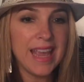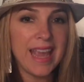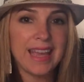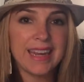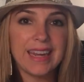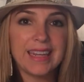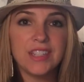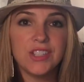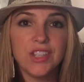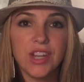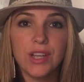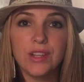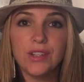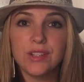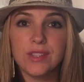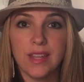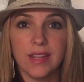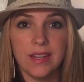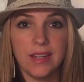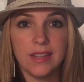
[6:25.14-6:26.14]
And any
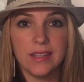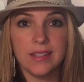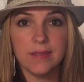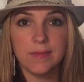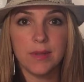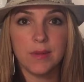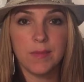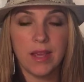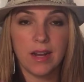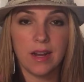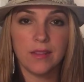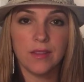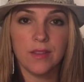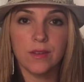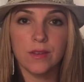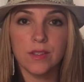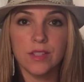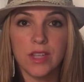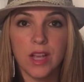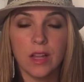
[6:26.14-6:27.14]
changes that need to be made on
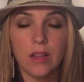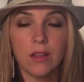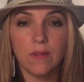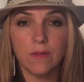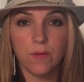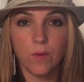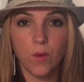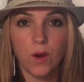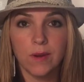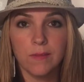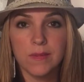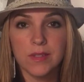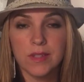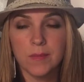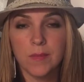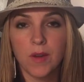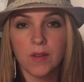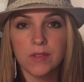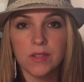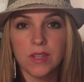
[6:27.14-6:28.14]
those yellow forms,
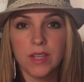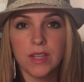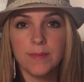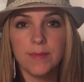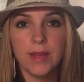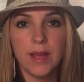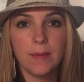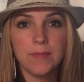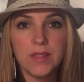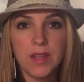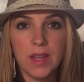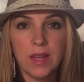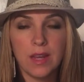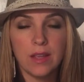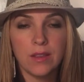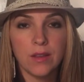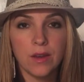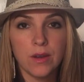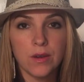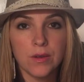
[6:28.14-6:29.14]
I'm also going to be
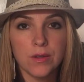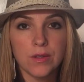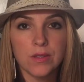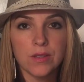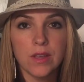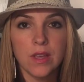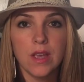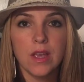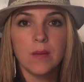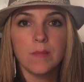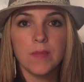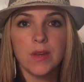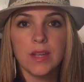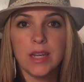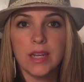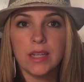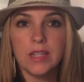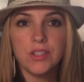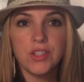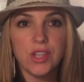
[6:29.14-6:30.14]
updating those. But
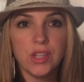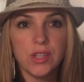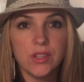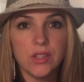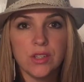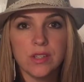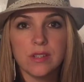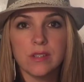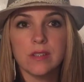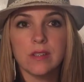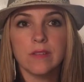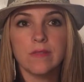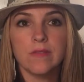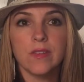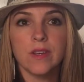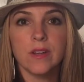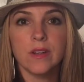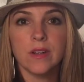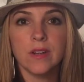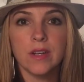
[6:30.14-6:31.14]
any changes, if
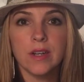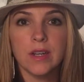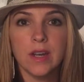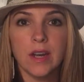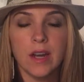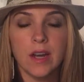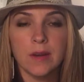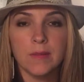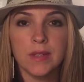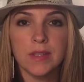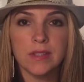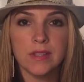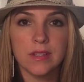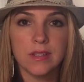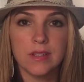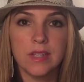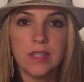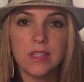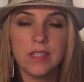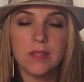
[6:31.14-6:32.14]
there
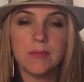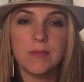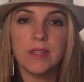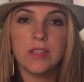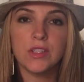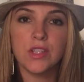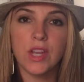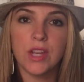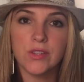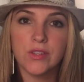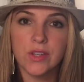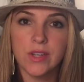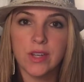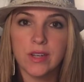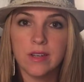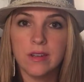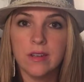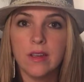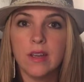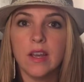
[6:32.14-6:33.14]
needs to be a change
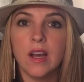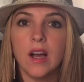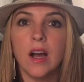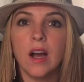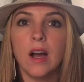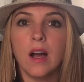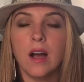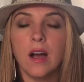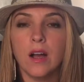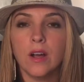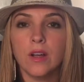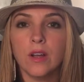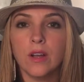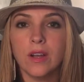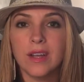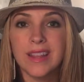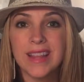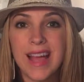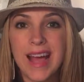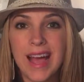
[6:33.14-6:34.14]
in
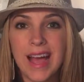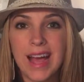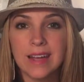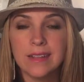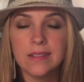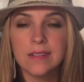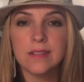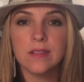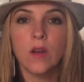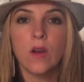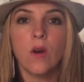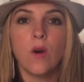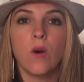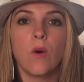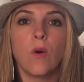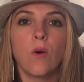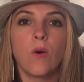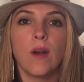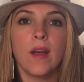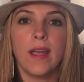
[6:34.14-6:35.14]
class
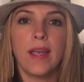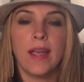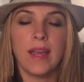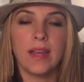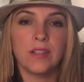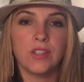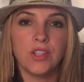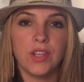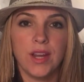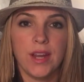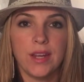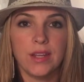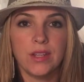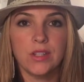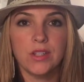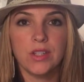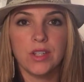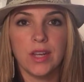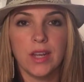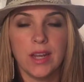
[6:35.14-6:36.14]
or a
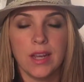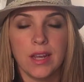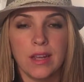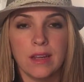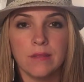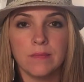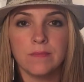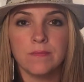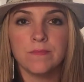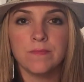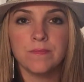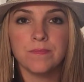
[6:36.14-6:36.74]
change in